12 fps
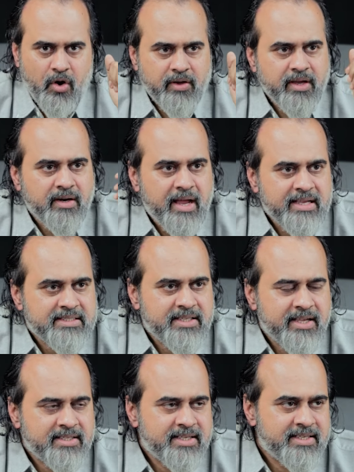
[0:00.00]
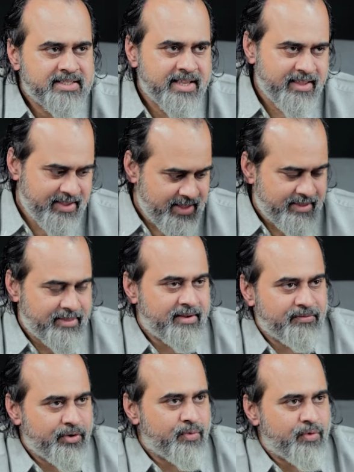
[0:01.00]
Talking nice things and saying, yes,
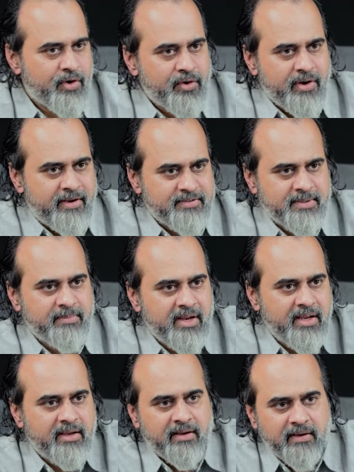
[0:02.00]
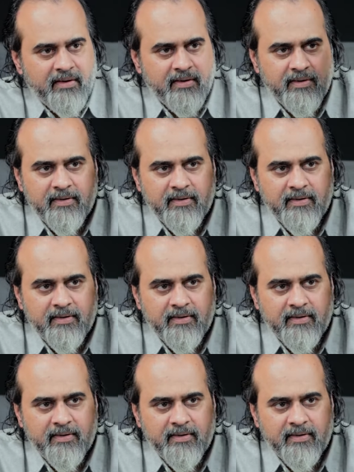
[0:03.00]
sir, would you want to have some tea?